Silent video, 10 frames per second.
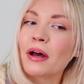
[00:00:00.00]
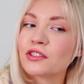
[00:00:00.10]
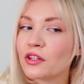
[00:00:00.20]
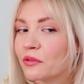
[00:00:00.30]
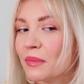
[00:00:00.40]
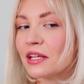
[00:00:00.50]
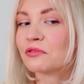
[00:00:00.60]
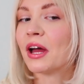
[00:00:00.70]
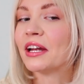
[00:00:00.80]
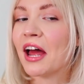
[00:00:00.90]
much of a mess
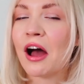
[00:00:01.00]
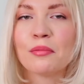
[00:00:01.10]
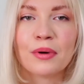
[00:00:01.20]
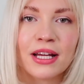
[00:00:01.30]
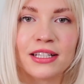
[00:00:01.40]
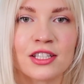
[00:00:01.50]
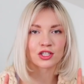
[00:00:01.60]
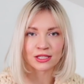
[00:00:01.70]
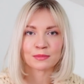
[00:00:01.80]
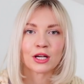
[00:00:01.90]
right now, but it's
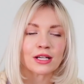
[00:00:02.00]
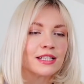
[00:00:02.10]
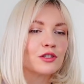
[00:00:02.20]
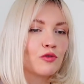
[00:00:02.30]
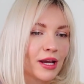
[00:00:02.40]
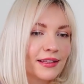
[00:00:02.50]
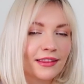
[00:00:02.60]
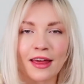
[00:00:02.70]
just because I straightened